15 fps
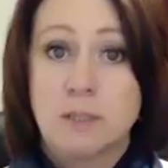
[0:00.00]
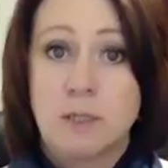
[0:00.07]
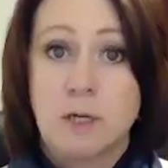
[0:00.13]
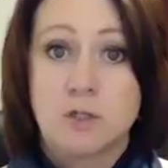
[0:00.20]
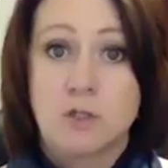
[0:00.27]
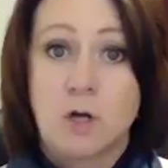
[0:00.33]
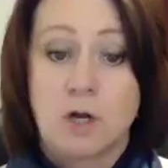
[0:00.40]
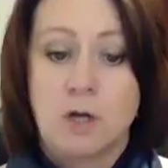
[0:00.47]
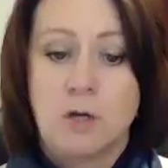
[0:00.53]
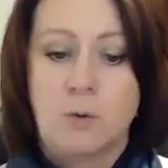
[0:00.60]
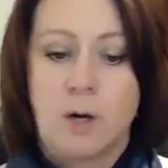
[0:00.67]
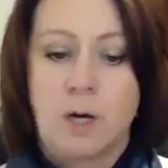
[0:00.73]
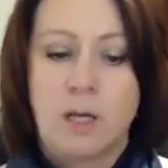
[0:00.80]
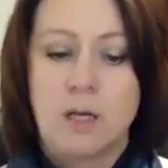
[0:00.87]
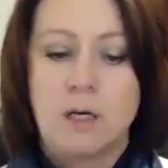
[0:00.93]
on how strong you
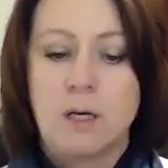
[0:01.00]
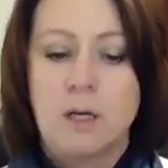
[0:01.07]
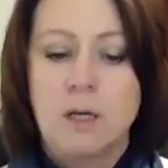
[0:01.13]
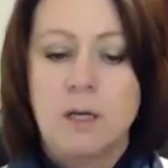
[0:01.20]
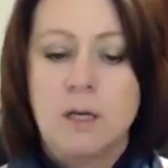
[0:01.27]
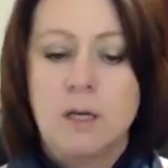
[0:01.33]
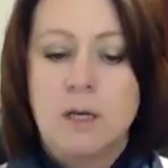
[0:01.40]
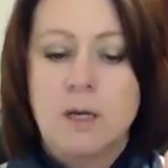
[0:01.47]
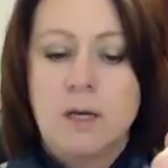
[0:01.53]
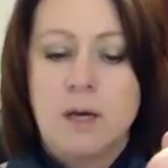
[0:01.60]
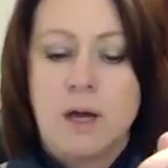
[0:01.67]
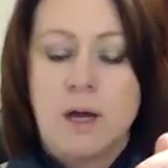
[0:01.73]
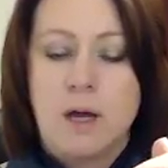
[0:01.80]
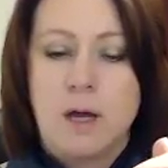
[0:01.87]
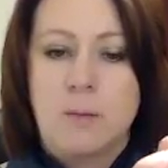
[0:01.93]
want it.
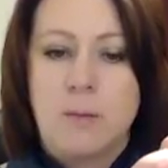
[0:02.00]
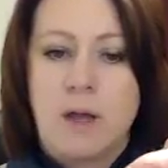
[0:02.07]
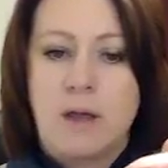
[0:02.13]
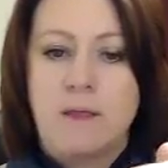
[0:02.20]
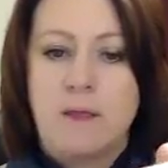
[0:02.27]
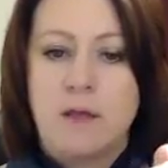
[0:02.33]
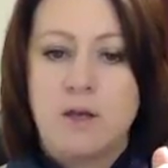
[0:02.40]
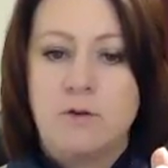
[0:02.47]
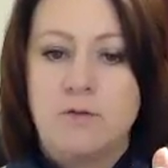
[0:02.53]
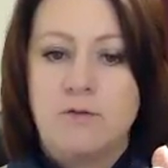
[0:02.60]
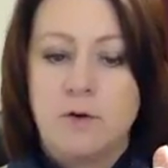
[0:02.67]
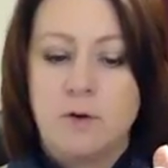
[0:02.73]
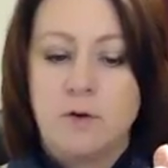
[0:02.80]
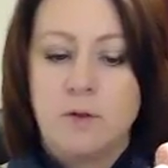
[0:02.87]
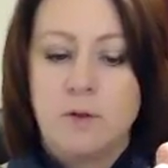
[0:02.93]
And then you
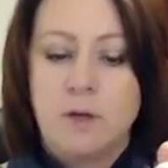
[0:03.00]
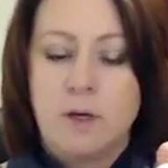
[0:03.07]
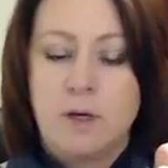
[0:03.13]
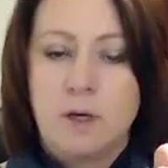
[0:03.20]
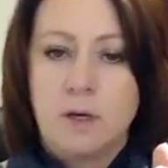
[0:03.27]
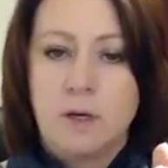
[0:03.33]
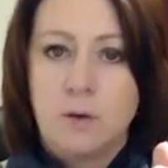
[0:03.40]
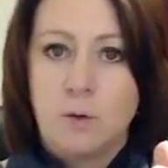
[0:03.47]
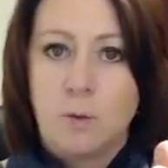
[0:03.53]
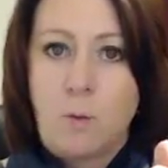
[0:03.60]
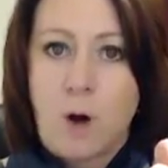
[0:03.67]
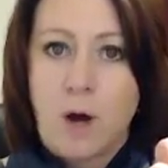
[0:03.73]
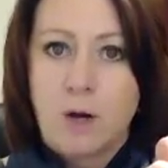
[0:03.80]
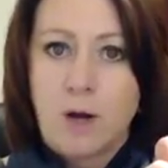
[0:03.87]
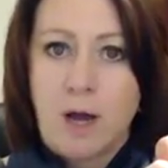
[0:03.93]
fill the
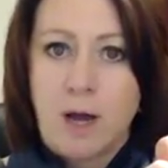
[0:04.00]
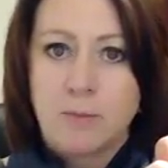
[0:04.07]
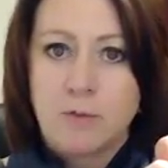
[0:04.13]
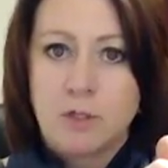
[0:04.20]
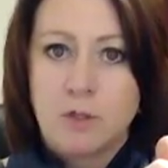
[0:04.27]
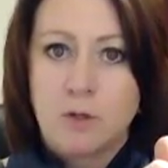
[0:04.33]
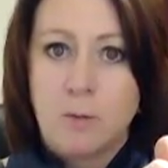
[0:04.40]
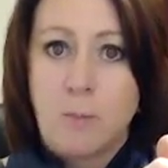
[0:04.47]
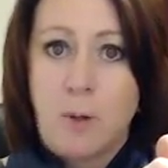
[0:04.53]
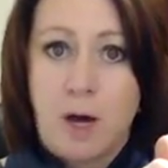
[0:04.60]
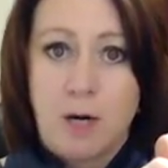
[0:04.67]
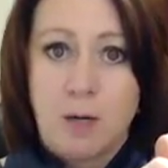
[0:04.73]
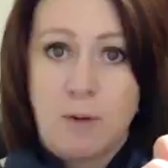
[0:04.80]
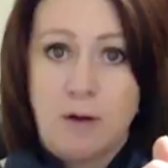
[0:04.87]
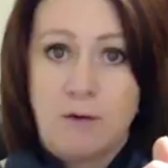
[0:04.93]
water up to the
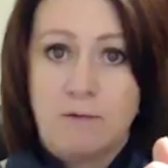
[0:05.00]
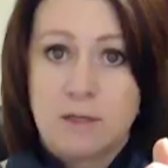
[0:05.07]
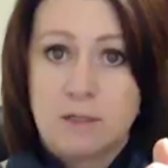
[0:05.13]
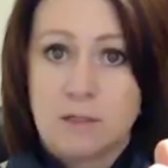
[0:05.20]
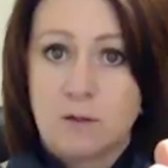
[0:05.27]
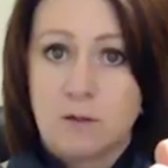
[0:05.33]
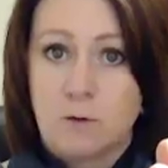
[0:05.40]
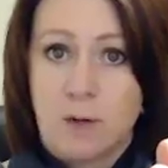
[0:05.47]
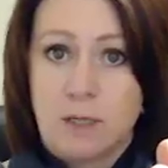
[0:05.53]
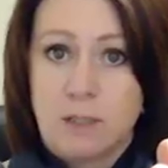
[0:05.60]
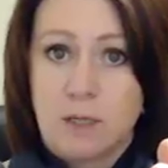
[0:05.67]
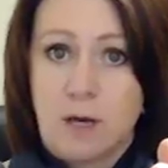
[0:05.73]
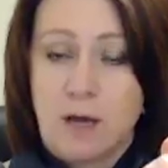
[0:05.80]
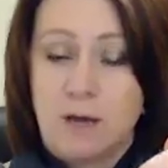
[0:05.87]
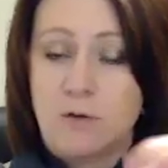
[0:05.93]
bottom of this little red
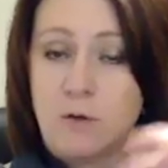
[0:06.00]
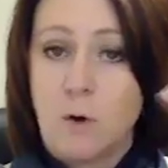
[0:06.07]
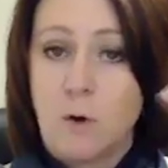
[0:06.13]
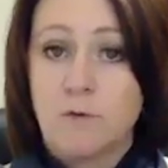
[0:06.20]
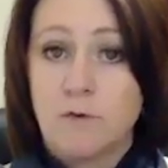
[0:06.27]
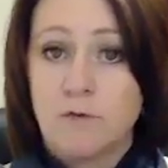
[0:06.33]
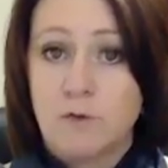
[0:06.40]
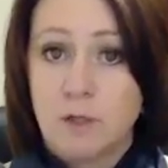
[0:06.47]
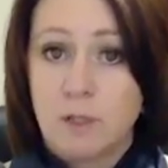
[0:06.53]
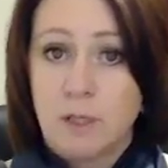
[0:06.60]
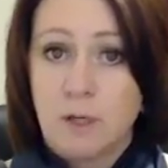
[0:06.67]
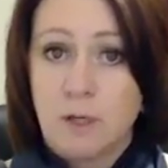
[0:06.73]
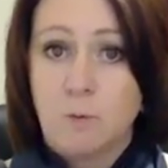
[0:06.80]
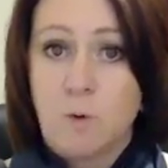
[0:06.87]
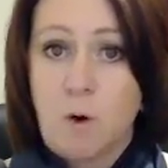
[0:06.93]
dot. If you overfill it,
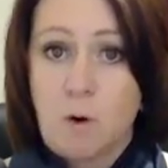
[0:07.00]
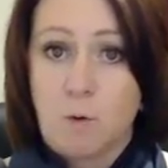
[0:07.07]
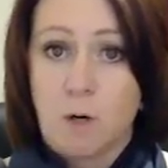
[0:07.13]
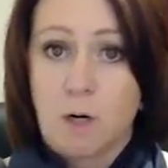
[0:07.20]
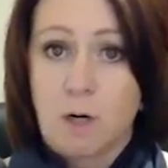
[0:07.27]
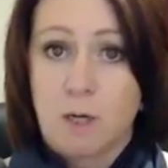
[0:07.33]
it won't work.